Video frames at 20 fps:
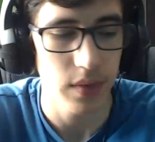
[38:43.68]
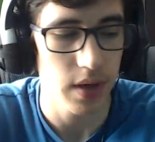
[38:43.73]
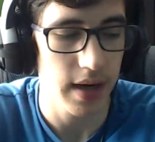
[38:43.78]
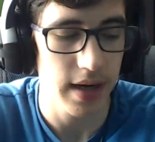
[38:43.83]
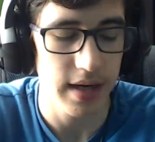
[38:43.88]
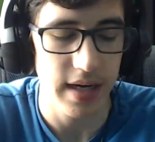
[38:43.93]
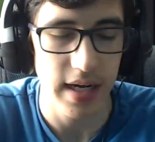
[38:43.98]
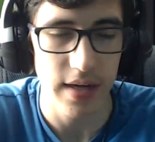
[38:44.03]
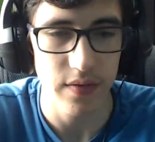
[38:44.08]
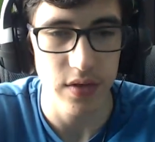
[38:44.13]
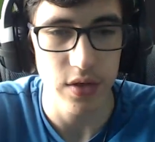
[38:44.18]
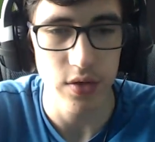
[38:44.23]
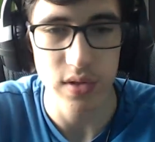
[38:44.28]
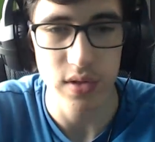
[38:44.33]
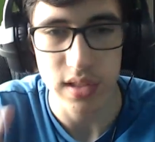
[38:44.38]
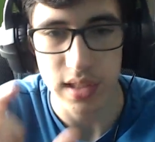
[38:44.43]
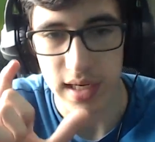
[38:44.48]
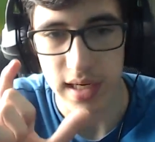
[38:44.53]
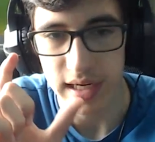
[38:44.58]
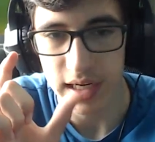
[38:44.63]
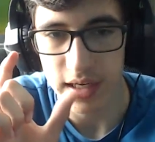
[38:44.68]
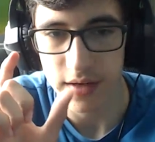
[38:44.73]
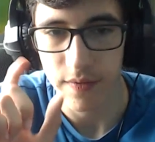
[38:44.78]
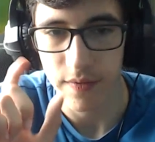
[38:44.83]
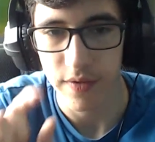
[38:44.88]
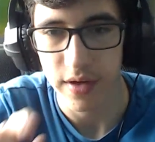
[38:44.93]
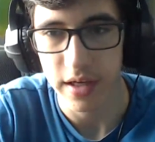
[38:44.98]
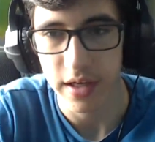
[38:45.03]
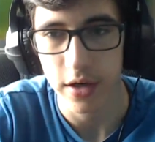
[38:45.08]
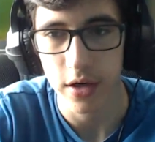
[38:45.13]
I'd have to use a tiny
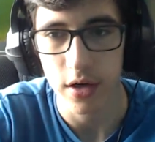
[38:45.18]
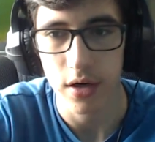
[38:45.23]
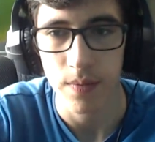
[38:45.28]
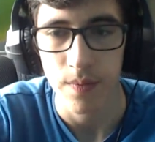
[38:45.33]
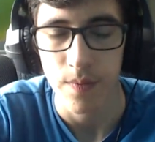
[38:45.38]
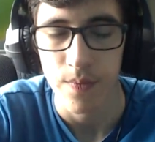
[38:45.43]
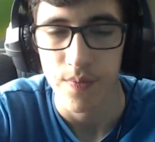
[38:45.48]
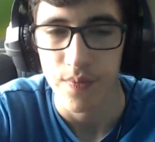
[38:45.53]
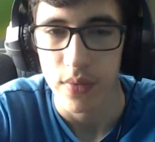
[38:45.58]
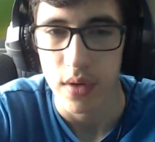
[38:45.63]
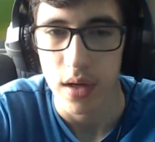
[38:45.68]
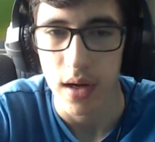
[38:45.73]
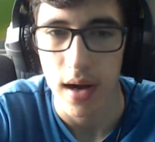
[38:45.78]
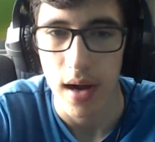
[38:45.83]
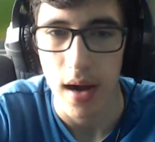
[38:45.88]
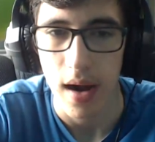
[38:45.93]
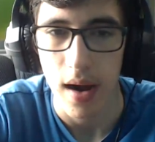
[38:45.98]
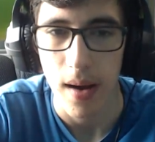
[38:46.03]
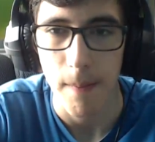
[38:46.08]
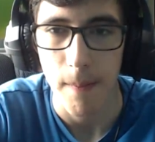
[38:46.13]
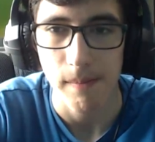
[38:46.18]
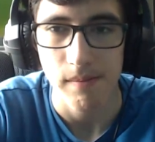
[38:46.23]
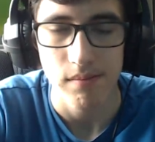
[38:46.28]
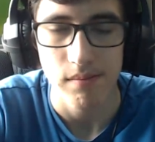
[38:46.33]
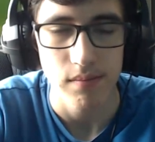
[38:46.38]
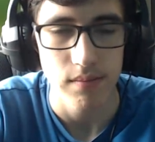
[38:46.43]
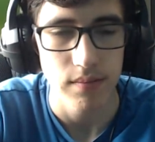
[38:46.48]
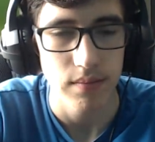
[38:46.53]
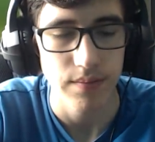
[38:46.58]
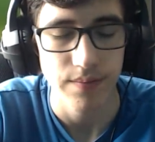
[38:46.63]
figure. And
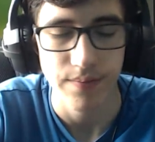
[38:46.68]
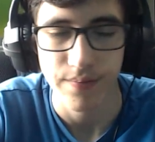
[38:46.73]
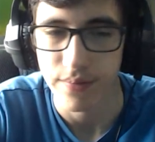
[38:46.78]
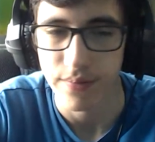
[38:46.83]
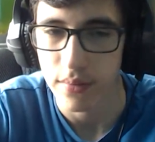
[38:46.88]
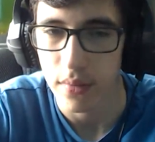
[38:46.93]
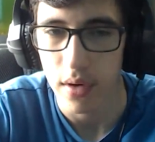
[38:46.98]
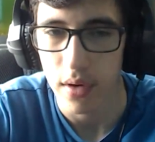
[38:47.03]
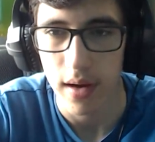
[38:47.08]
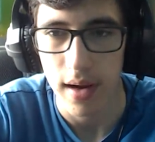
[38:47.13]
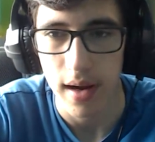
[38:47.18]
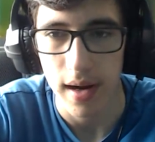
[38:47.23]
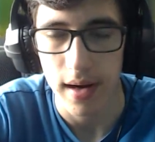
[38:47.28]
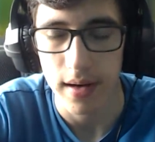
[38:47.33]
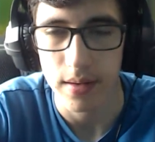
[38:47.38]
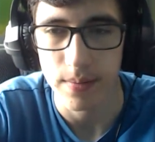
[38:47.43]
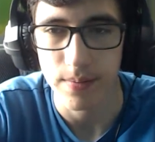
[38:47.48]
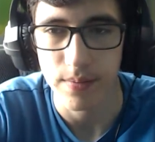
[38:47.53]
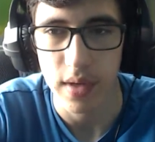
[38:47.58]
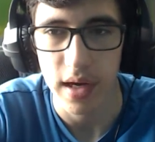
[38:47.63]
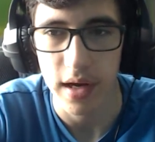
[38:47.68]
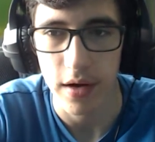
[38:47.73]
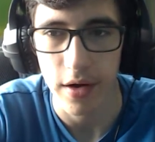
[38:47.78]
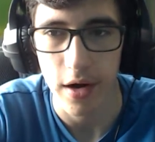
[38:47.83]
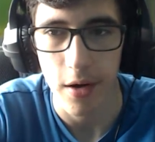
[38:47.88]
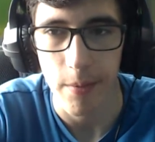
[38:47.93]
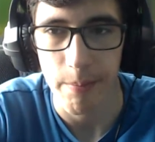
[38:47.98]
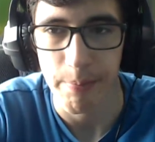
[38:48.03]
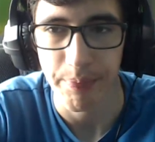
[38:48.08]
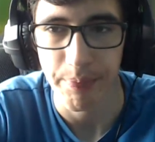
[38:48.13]
I don't
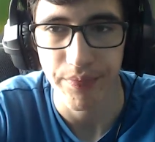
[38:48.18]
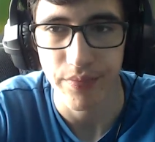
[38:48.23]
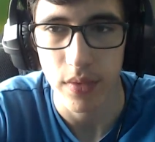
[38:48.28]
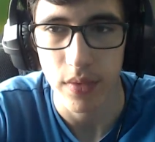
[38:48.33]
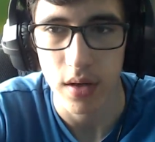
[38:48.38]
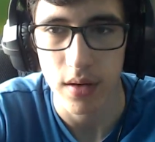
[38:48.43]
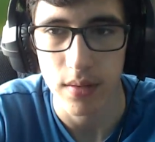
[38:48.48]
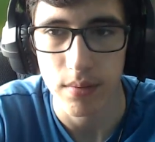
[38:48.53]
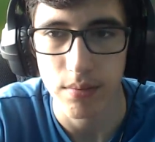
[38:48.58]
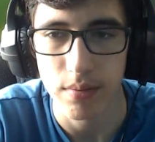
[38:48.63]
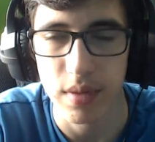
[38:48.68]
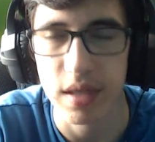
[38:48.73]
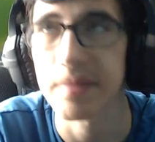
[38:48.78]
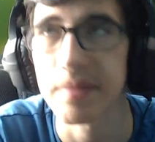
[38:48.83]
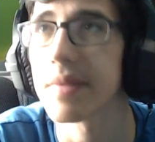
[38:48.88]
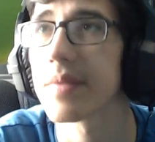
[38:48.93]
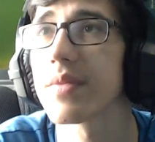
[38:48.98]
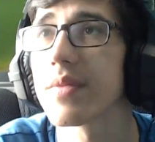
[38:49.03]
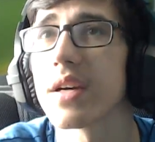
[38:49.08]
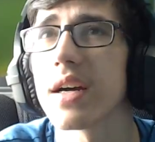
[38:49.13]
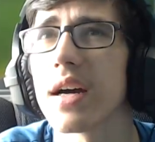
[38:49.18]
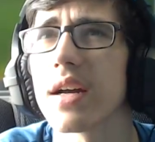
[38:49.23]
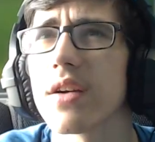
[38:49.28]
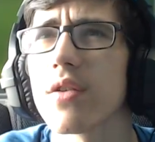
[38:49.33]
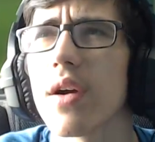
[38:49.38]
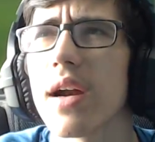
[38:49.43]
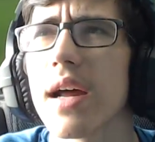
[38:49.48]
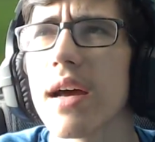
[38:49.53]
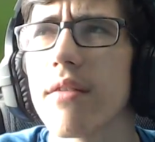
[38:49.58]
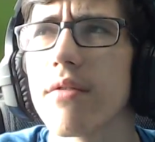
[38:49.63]
know. But yeah, I
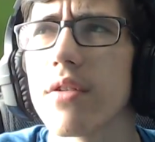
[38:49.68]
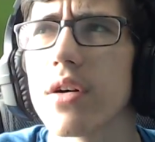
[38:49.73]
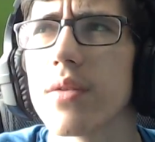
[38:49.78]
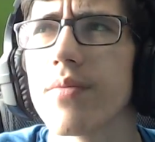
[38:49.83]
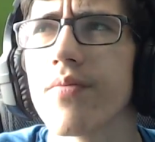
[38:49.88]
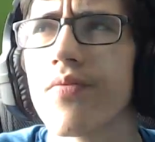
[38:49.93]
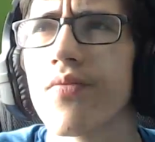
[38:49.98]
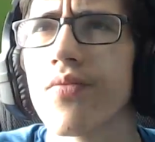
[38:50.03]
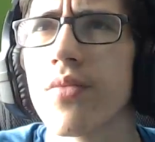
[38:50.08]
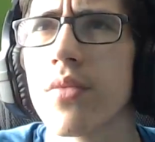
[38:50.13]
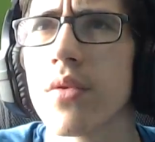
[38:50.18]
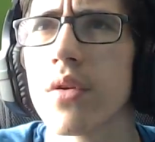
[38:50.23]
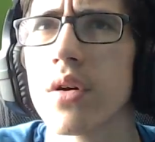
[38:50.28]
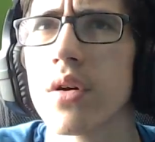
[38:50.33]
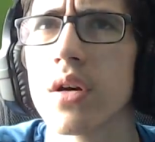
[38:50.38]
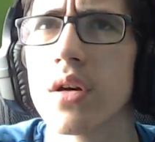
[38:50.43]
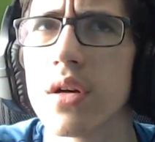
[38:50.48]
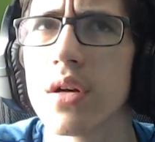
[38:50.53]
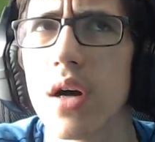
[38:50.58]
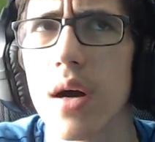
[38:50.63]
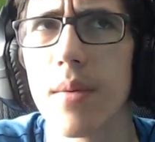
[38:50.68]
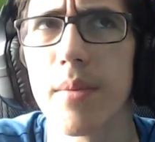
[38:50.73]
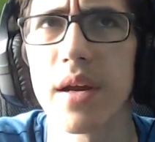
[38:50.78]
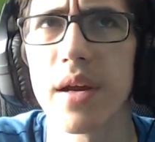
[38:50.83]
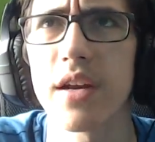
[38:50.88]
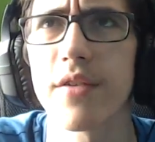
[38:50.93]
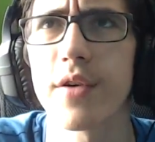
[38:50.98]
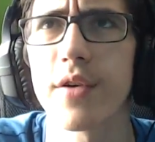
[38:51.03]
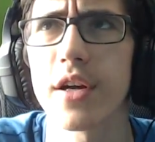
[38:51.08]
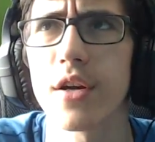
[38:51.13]
don't have a
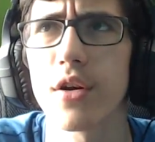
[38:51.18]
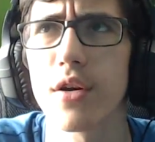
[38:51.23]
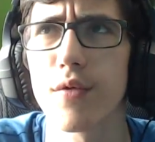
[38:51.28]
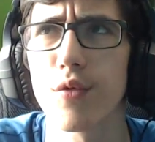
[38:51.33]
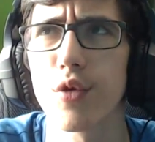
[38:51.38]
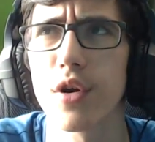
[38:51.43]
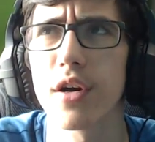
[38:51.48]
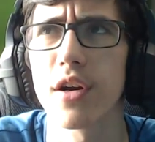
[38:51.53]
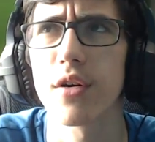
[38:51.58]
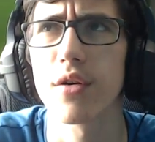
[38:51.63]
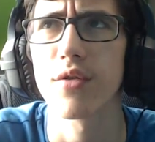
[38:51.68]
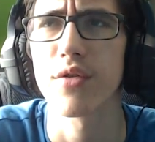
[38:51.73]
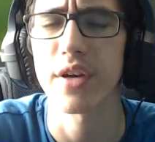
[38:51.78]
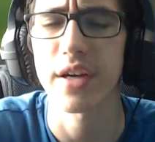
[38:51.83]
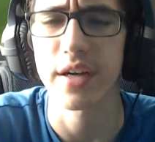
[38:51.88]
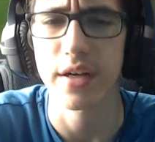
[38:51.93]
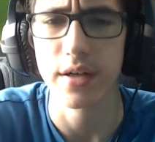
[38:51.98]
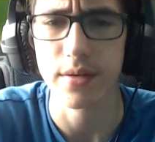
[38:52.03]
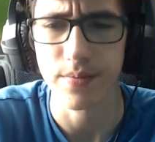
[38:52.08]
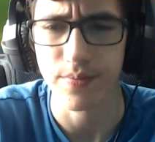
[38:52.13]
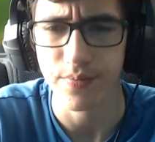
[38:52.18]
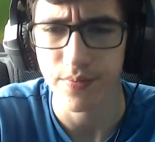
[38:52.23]
mini figure of one, I don't think.